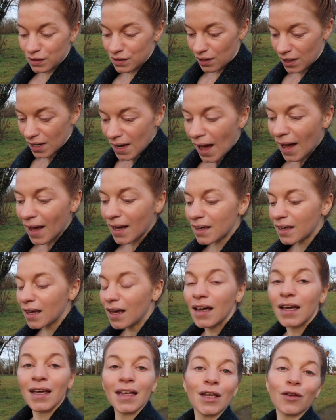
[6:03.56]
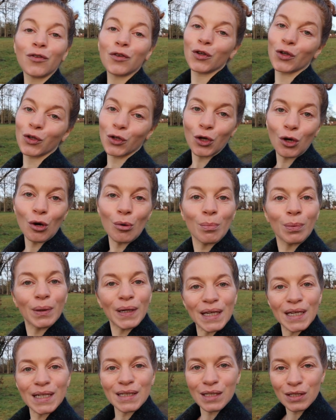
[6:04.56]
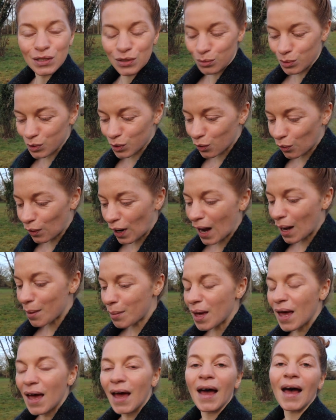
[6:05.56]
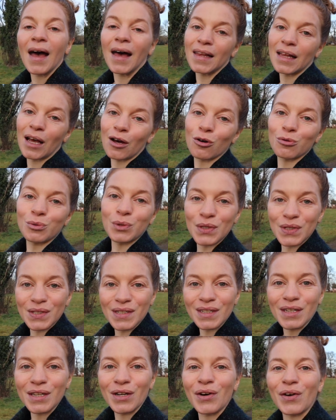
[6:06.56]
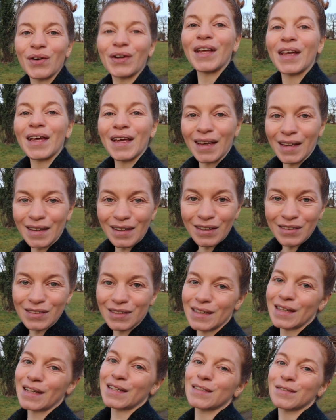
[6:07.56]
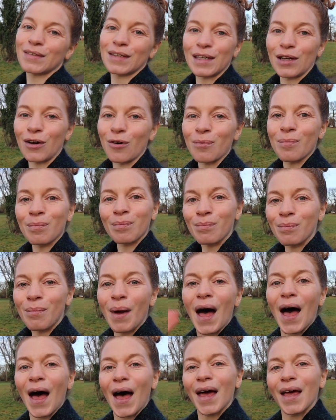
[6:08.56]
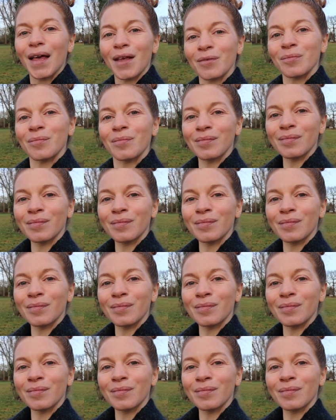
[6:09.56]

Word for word: it a like. If you're new, please subscribe. And I hope to see you all in the next video. Bye!